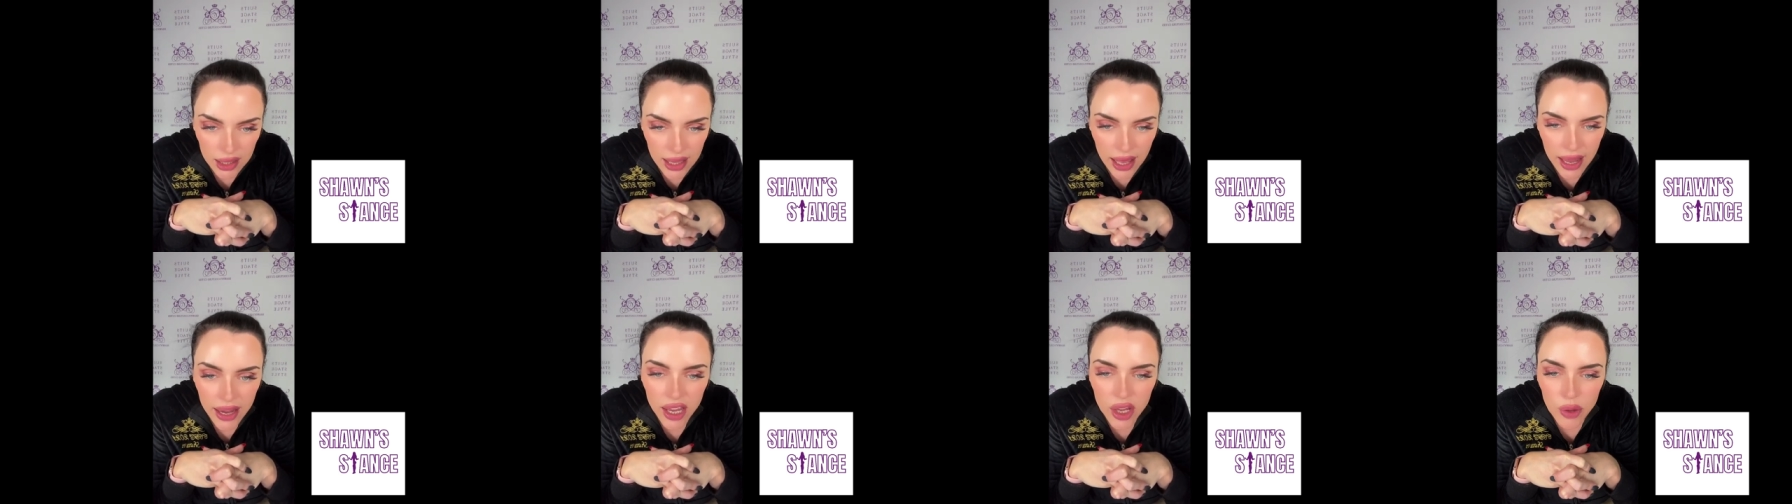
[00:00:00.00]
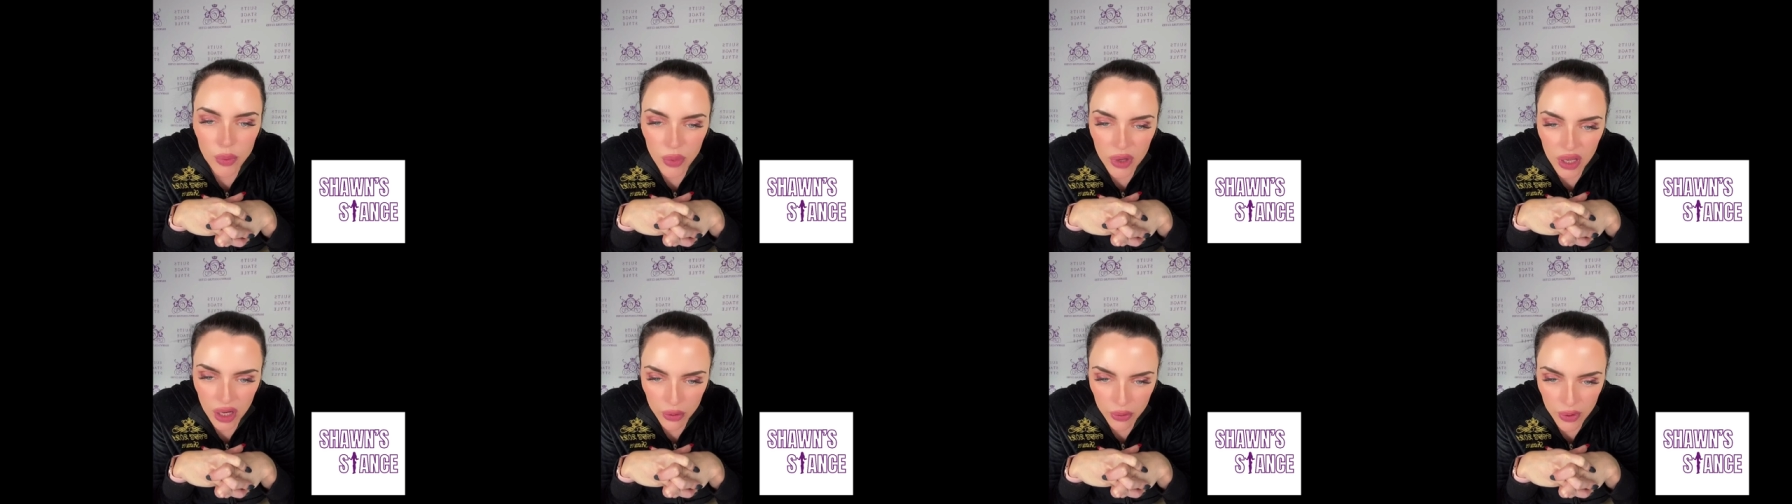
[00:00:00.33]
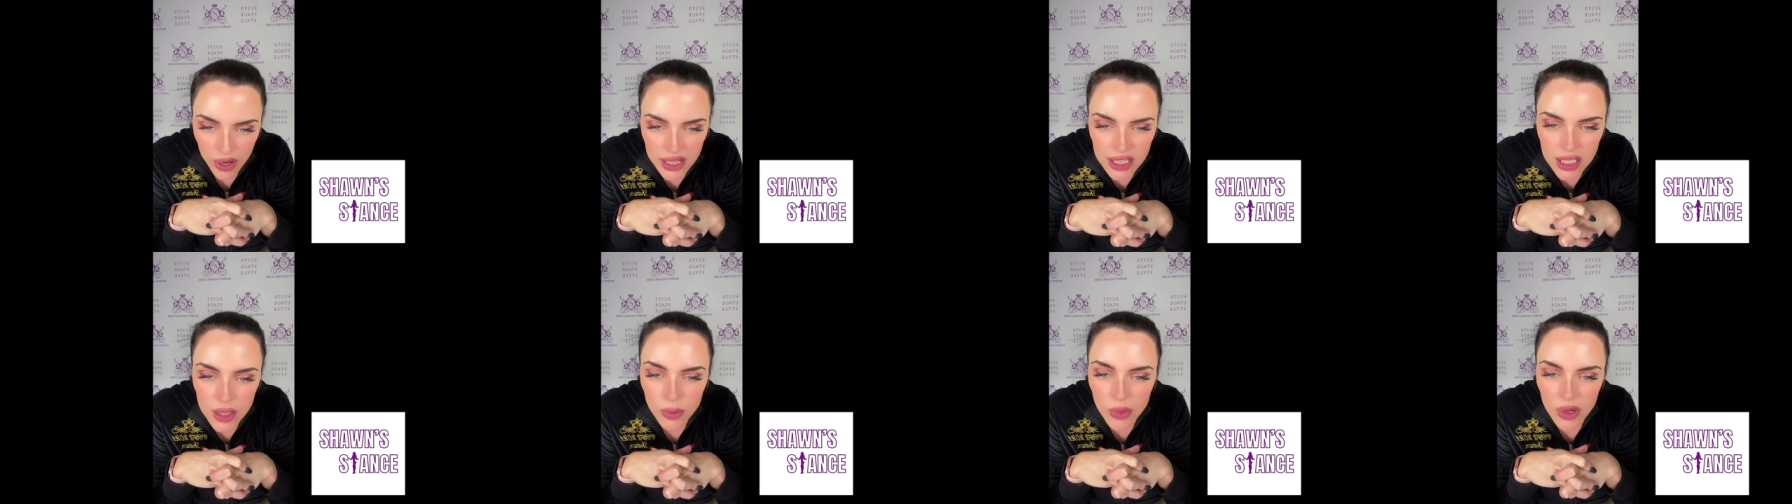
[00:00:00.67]
That can be a
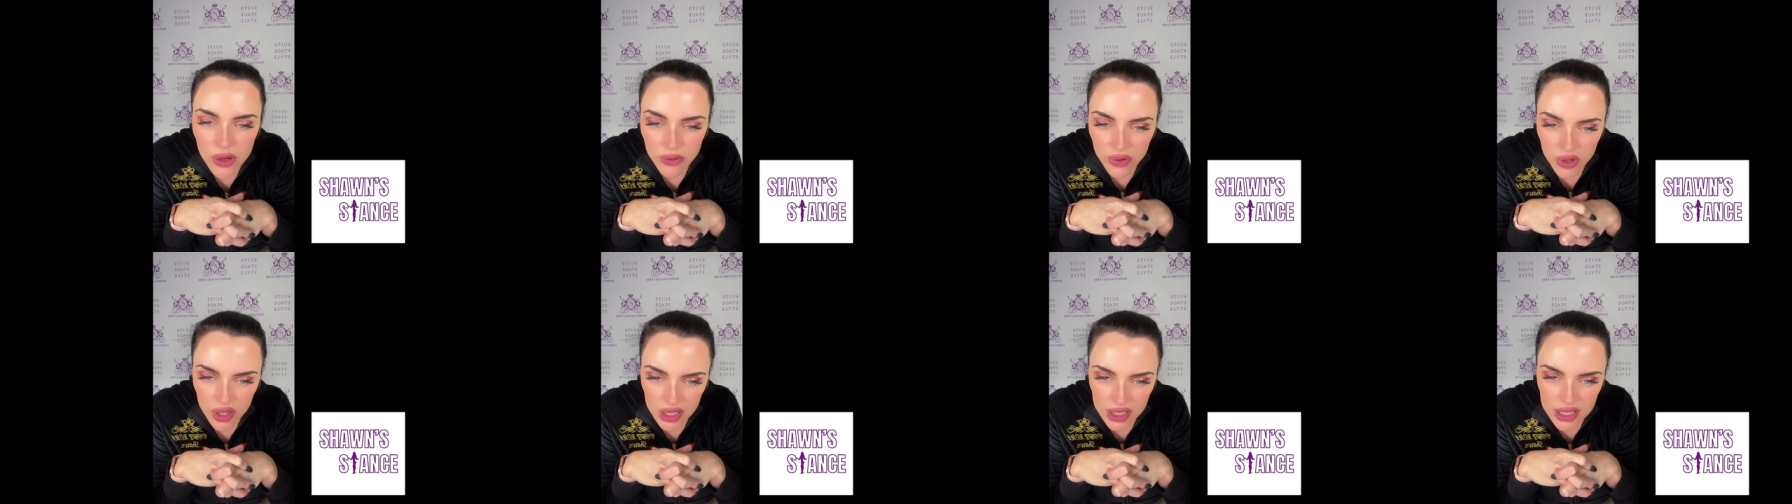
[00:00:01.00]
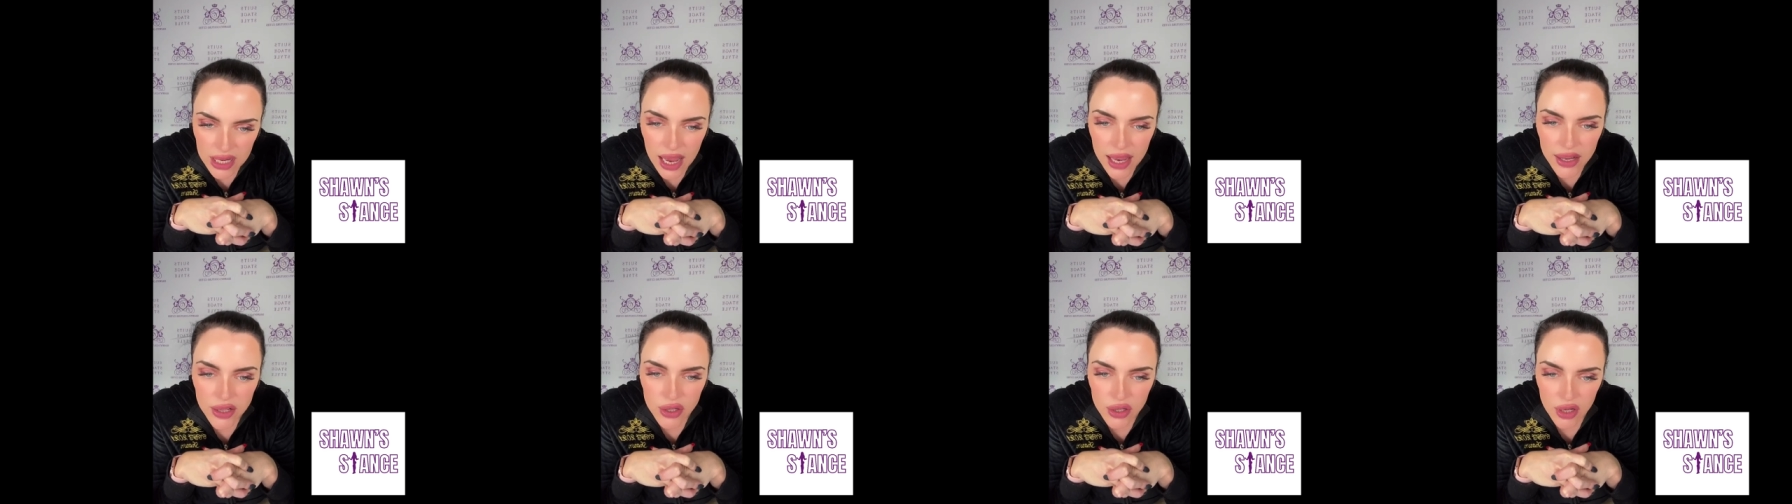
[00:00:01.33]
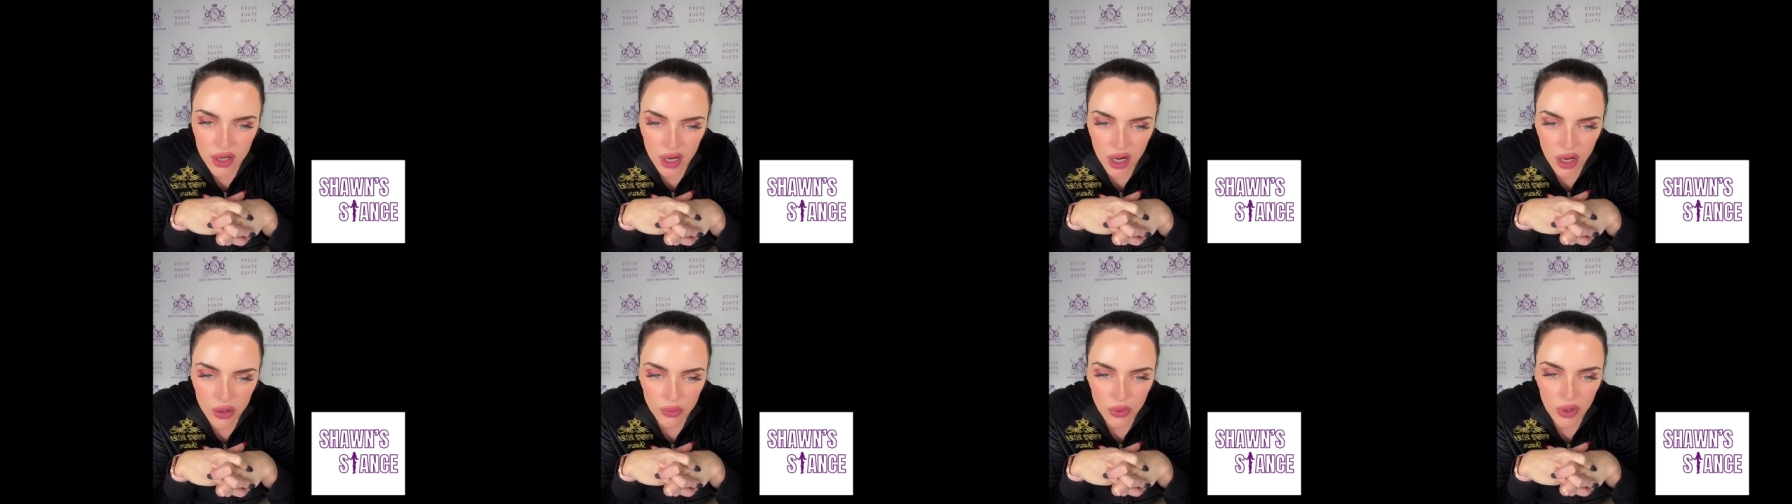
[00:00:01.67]
recipe for
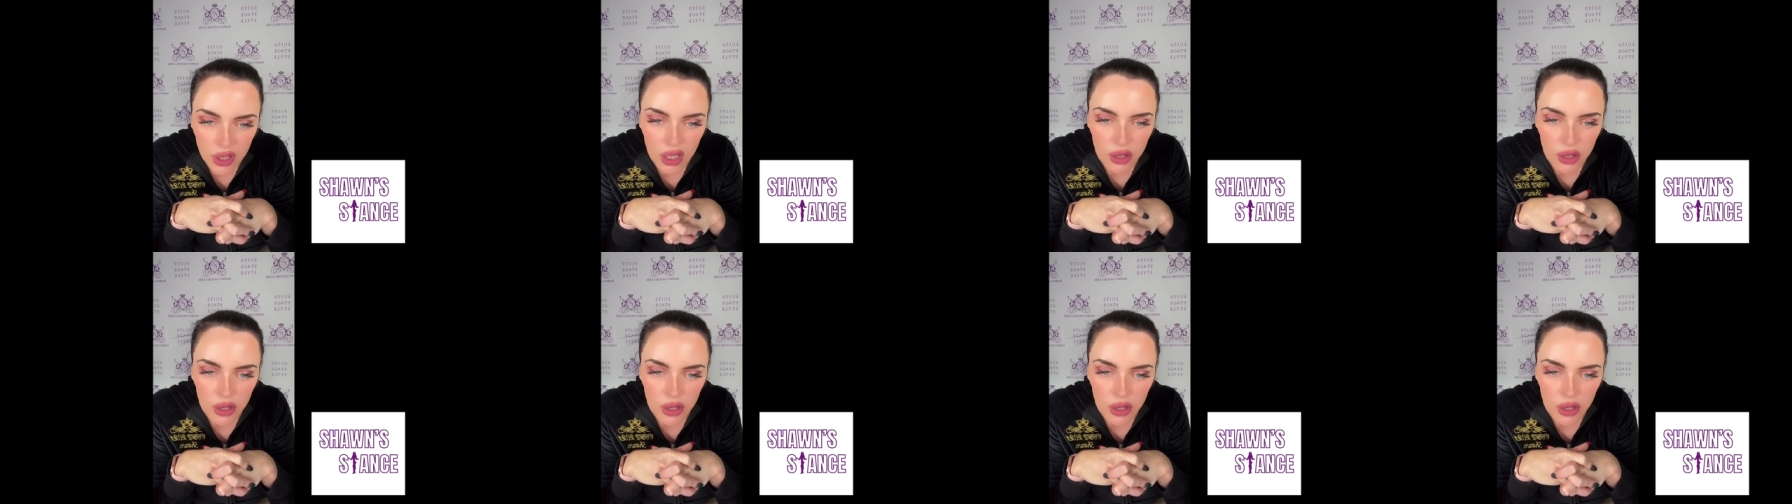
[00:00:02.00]
disaster and can